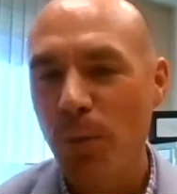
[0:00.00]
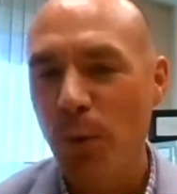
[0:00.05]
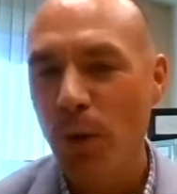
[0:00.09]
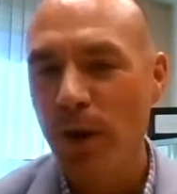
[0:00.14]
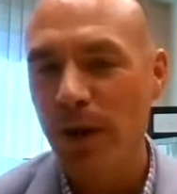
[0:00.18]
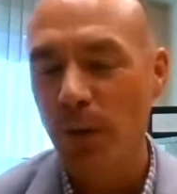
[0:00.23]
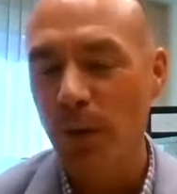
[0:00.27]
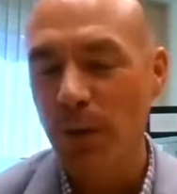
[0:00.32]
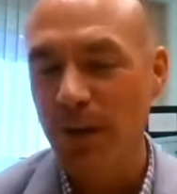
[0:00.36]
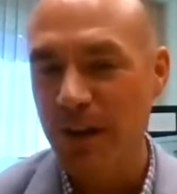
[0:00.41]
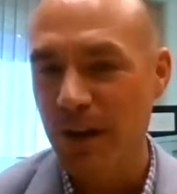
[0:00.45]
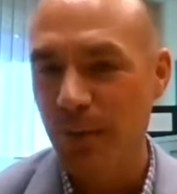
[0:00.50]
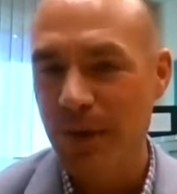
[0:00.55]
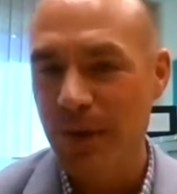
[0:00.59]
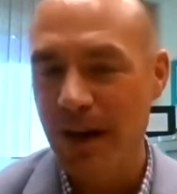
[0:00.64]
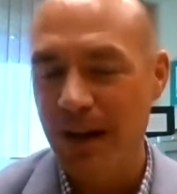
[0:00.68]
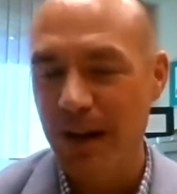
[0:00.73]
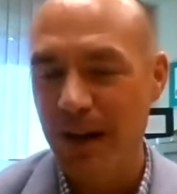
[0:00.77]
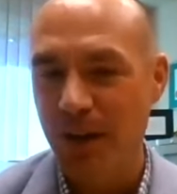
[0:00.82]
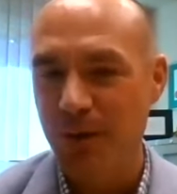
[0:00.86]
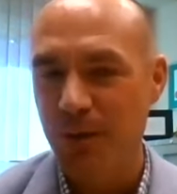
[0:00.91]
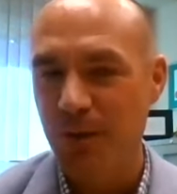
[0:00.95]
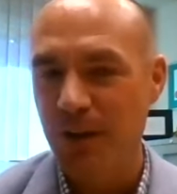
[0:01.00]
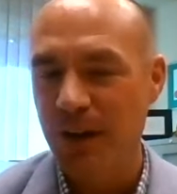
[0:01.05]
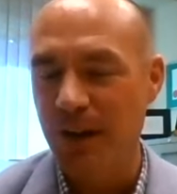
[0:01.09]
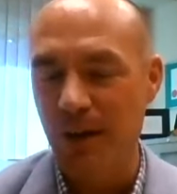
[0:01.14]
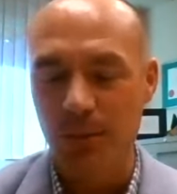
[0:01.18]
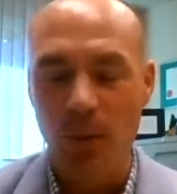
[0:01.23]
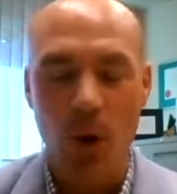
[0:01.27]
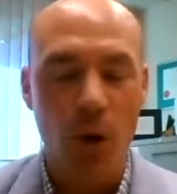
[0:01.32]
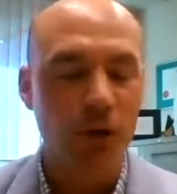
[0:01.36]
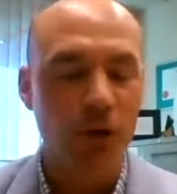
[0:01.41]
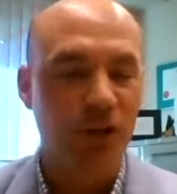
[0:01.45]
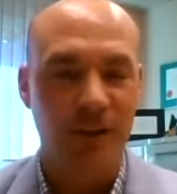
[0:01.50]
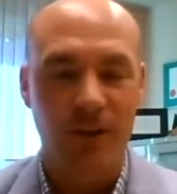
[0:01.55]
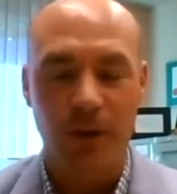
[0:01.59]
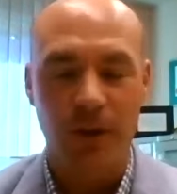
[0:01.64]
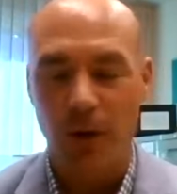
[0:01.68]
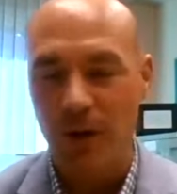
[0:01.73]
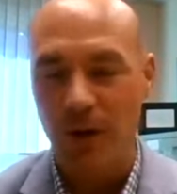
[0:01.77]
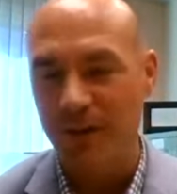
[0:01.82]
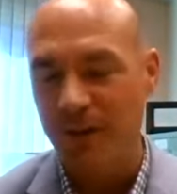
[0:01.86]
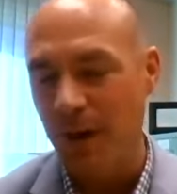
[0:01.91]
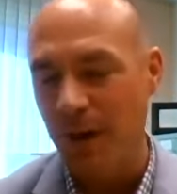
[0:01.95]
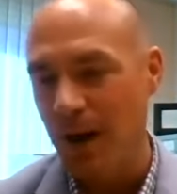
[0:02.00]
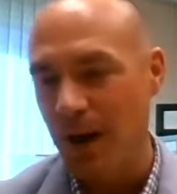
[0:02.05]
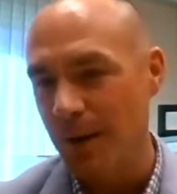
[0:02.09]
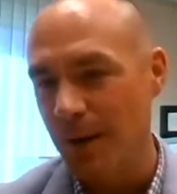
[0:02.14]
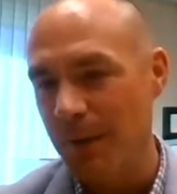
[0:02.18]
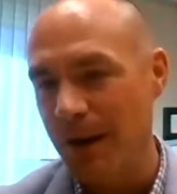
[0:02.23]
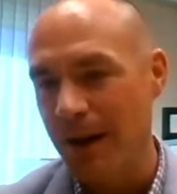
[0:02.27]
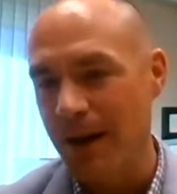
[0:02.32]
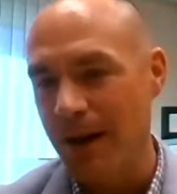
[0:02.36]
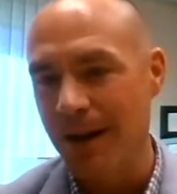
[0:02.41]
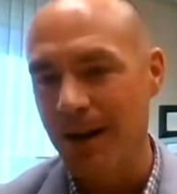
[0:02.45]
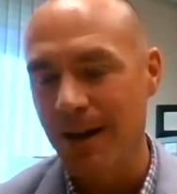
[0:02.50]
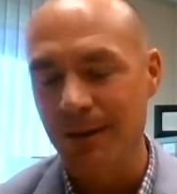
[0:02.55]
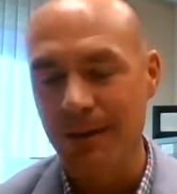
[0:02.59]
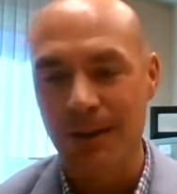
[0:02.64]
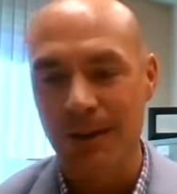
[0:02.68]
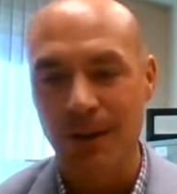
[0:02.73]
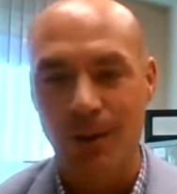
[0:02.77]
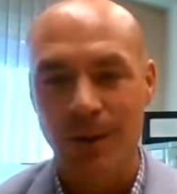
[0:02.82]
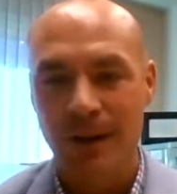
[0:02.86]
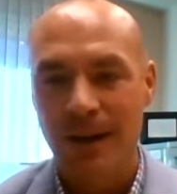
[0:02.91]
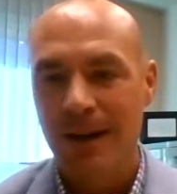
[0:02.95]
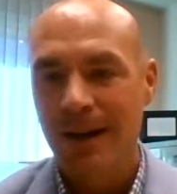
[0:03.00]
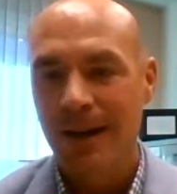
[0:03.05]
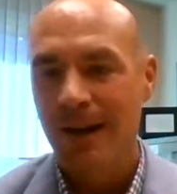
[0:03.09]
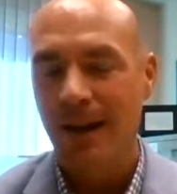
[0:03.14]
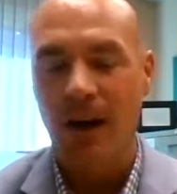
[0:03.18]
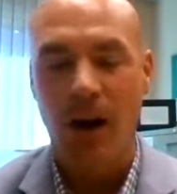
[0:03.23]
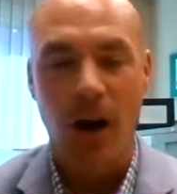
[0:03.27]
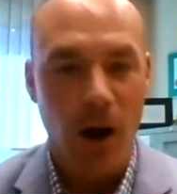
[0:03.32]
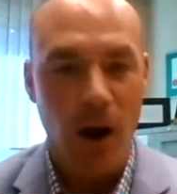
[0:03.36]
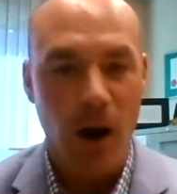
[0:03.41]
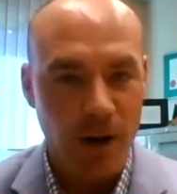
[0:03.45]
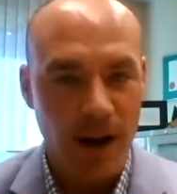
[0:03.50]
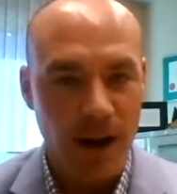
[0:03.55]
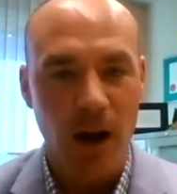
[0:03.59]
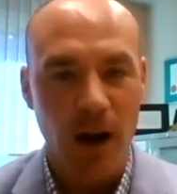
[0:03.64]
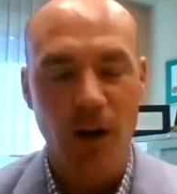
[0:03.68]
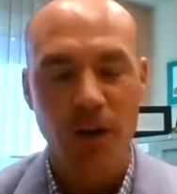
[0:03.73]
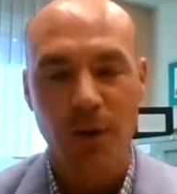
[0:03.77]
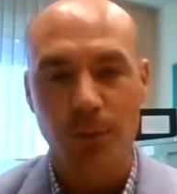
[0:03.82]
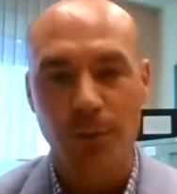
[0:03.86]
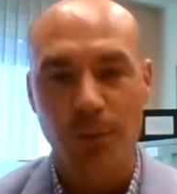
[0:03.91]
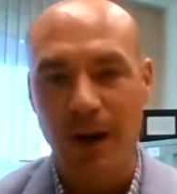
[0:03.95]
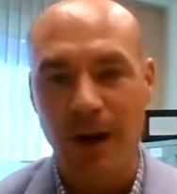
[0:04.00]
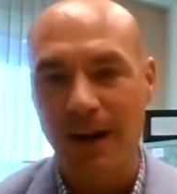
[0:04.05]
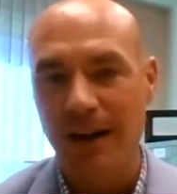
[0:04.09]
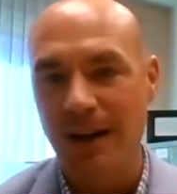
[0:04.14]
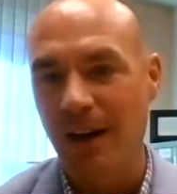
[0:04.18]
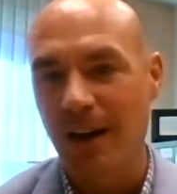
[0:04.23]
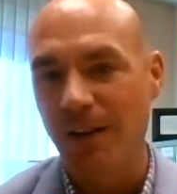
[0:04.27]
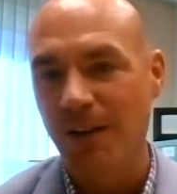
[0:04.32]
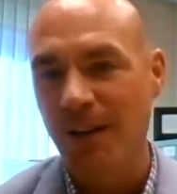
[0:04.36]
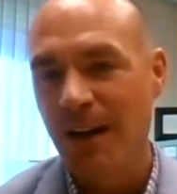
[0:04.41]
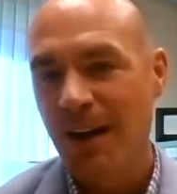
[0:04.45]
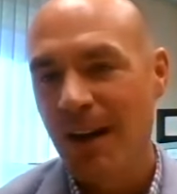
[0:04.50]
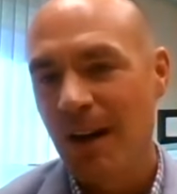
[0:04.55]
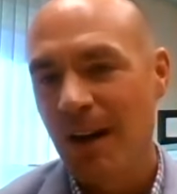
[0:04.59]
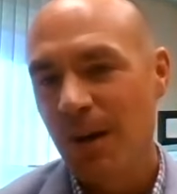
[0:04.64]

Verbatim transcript: point out with the omega three, and most have heard it from, uh, you know, heart health and brain health.